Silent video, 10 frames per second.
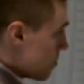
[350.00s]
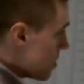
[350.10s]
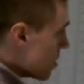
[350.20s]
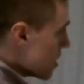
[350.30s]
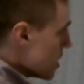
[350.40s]

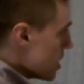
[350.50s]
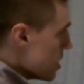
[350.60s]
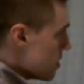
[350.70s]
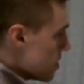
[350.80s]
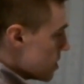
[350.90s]
plug
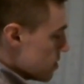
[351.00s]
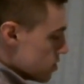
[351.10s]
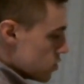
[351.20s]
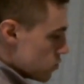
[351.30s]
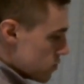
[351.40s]
in then
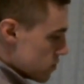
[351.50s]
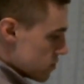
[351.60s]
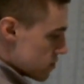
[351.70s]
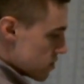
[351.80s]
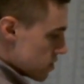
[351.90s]

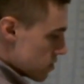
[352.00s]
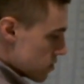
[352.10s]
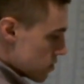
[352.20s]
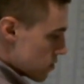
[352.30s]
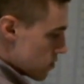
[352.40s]
Newton's
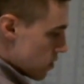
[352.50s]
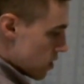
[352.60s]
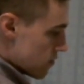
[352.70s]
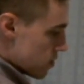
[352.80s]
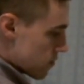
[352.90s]
law
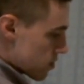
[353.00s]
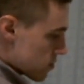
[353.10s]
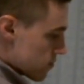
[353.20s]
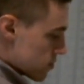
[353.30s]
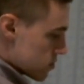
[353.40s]
of
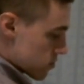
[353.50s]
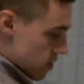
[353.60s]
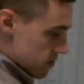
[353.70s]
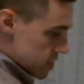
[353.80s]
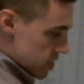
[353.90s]
universal
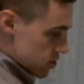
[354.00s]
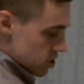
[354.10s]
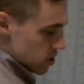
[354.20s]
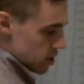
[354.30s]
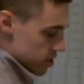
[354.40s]
gravitation
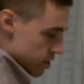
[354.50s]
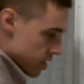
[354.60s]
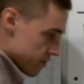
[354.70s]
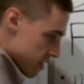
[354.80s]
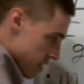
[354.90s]
on the
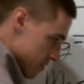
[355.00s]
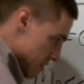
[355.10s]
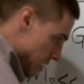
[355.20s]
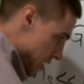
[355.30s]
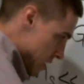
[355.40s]
left-hand
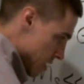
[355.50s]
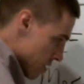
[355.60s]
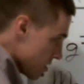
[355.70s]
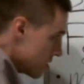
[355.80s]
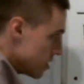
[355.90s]
side
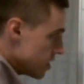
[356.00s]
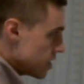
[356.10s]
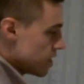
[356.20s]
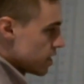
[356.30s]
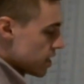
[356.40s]
here,
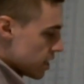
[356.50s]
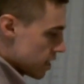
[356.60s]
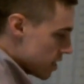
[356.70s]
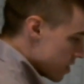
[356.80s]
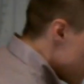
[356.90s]

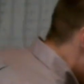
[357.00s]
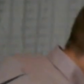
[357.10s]
and